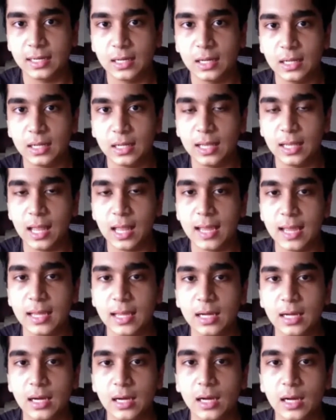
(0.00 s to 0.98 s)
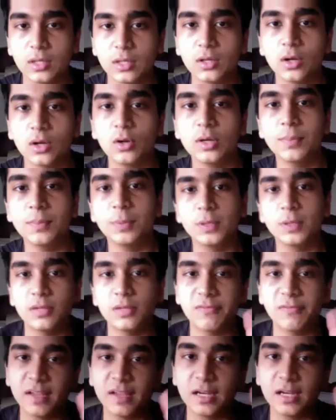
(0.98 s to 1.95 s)
Like you can only put the
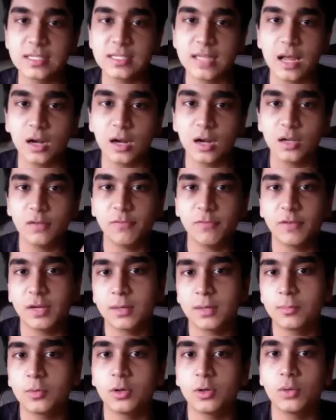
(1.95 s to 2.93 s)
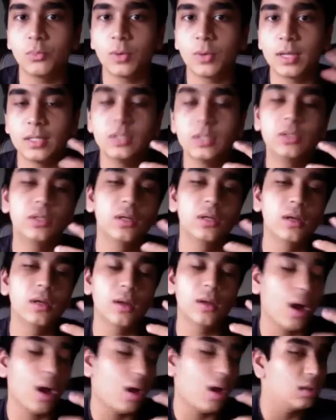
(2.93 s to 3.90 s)
fingers down on the fingerboard when you
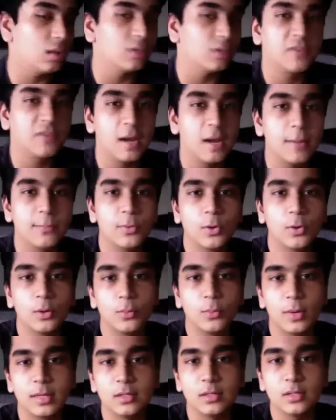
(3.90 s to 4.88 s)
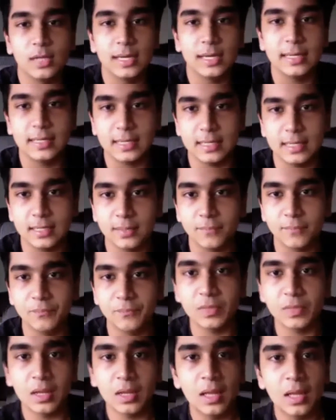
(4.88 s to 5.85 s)
on the fretboard when you really need them.
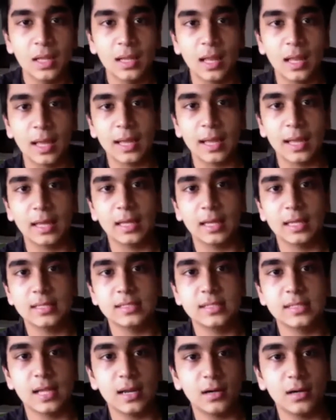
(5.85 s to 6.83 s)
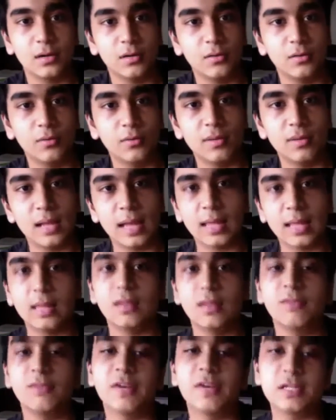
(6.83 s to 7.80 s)
Like instead of like in
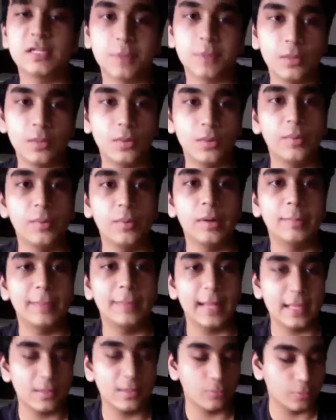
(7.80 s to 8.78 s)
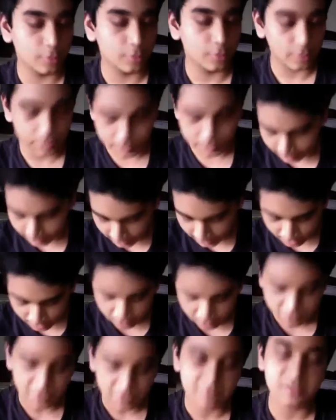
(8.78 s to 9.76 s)
the first part where we play
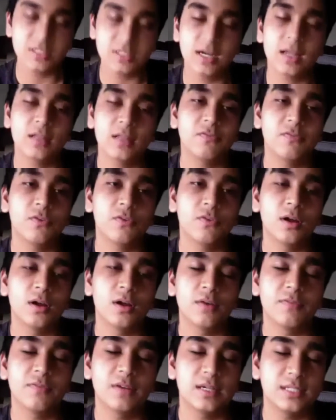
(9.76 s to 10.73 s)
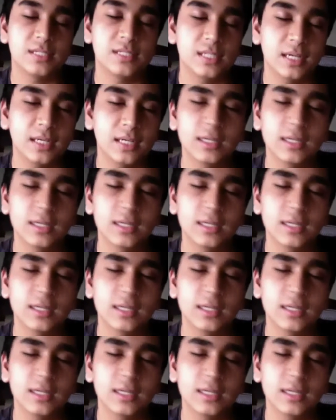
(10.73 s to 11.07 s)
the fifth string and the first string,